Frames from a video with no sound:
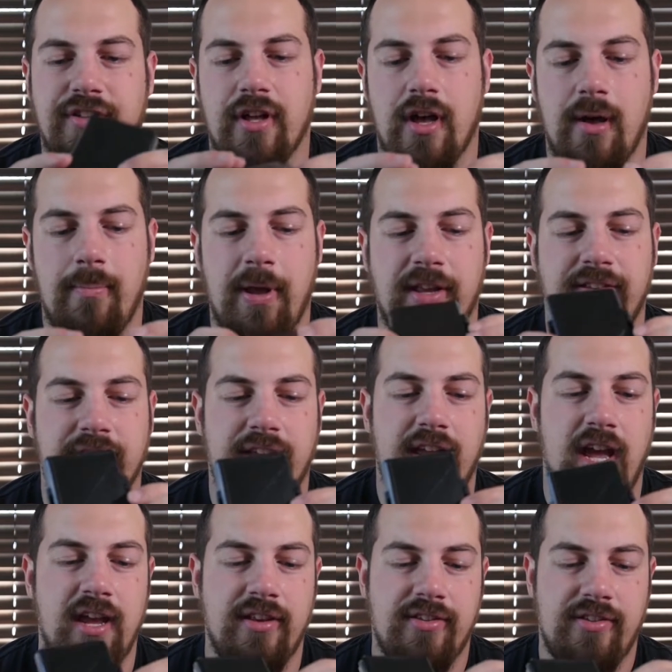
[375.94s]
a basic
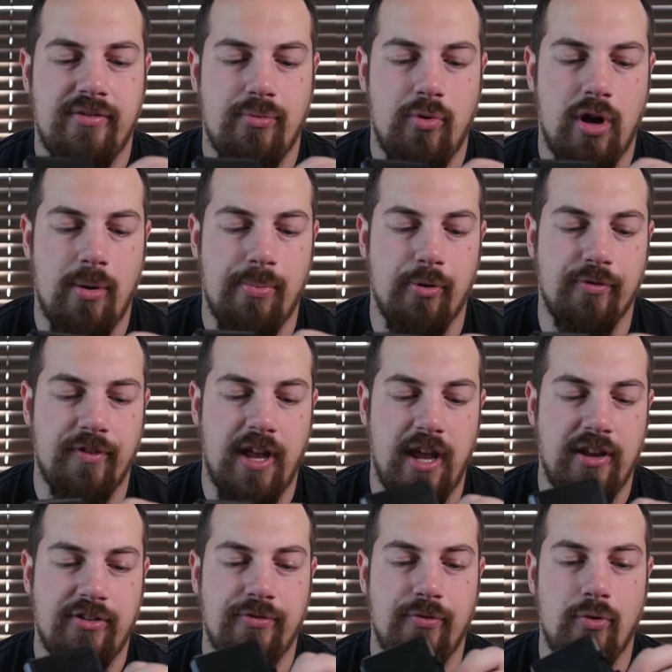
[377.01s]
case, waterproof
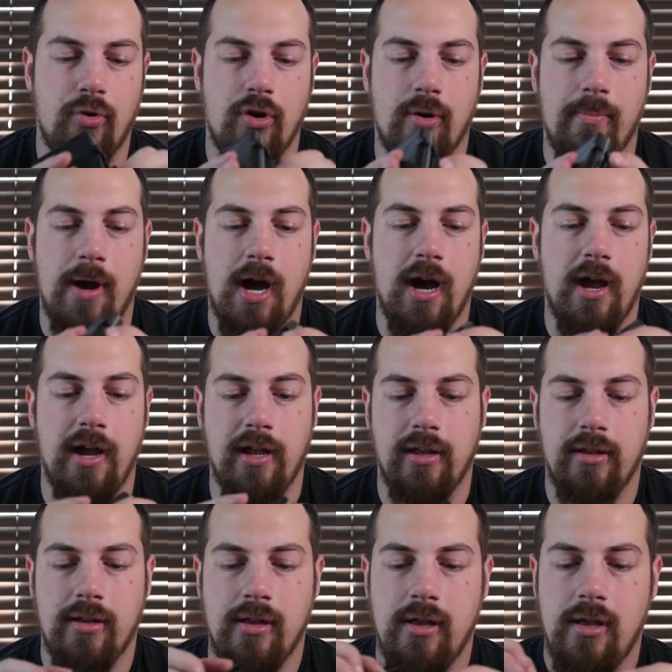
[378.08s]
case for my
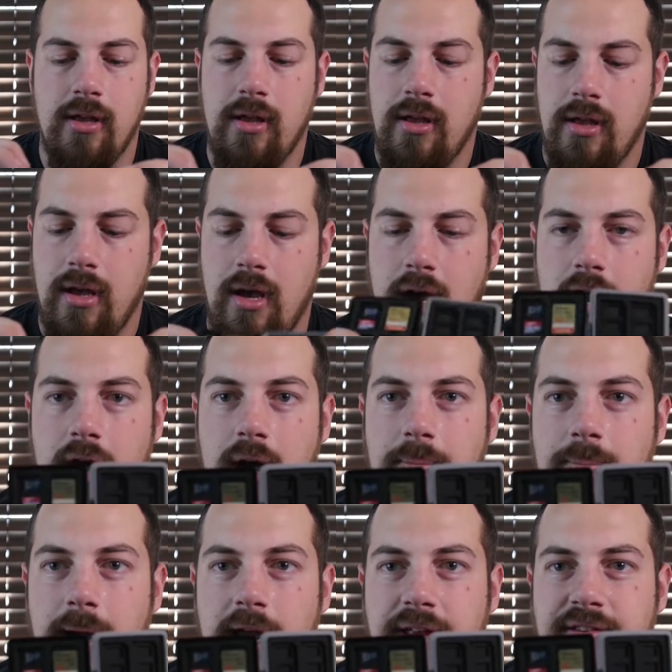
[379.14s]

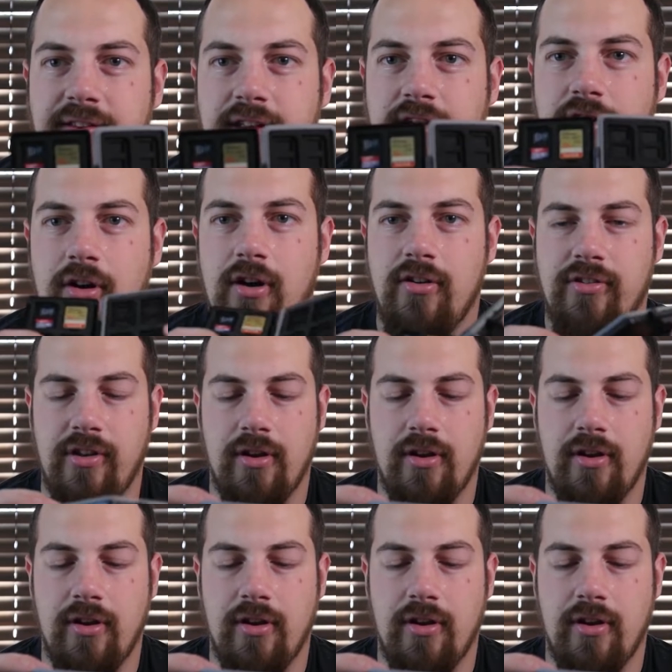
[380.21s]
my SD cards.